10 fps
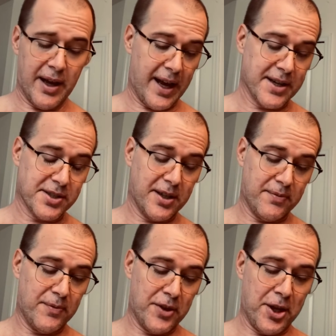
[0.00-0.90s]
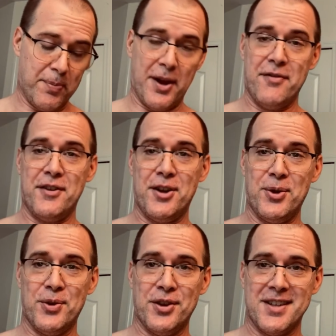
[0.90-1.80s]
Actually, another benefit of
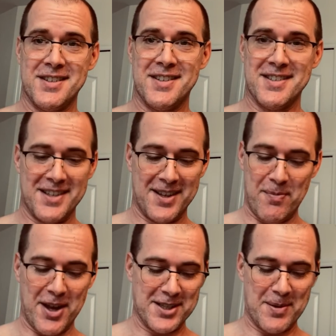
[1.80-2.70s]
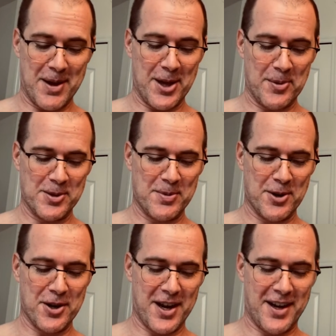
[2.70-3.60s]
doing this is it makes the bathroom smell
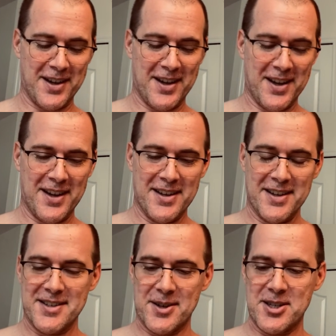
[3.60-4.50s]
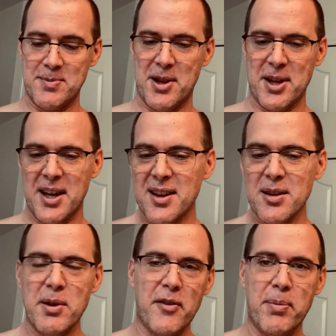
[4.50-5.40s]
great. Starting to smell like a
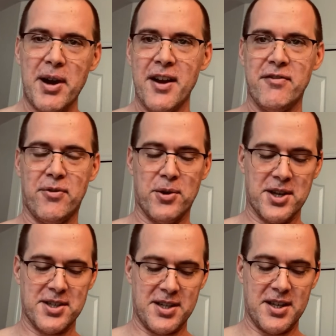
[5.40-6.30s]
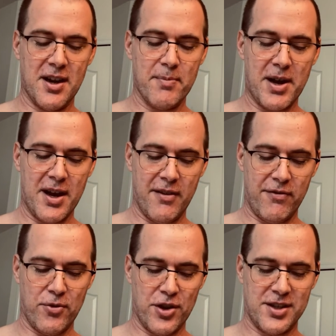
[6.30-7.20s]
little bit of a pine forest, a young pine
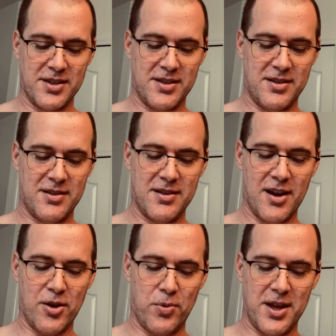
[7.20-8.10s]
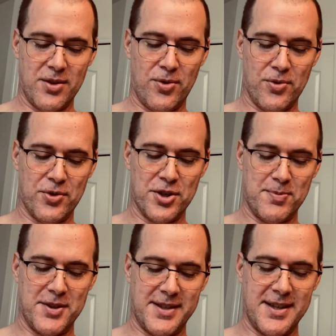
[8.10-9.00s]
forest. Not quite the whole
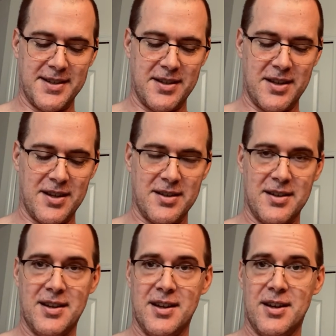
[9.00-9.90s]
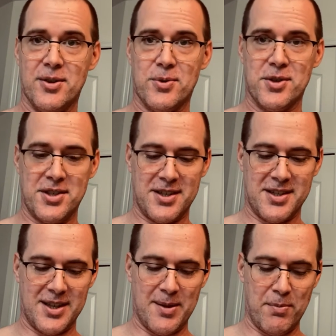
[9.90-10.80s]
Christmas season yet. Of course, it's
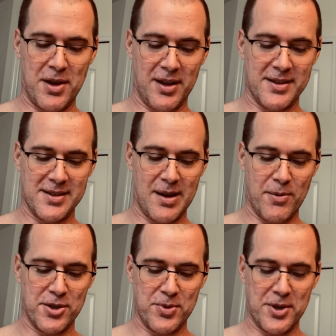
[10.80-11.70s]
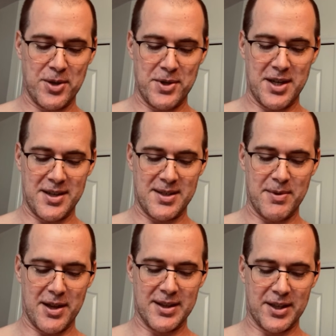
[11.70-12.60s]
in the middle of summer, so we don't need it to
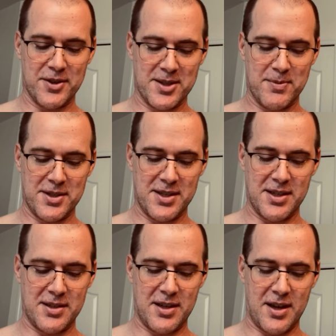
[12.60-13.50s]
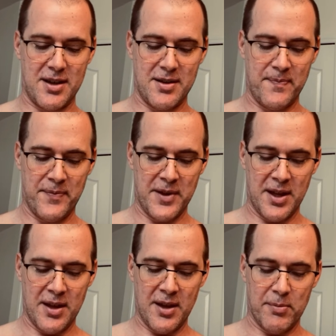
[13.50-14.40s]
smell like the Christmas season yet.
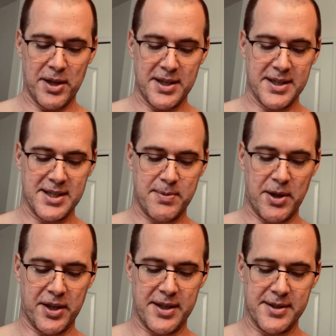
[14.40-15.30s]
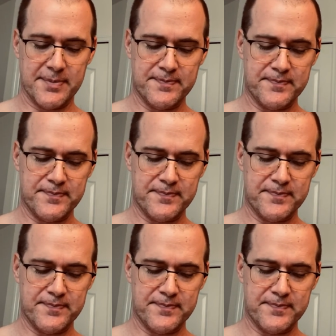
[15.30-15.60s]
But it does smell nice.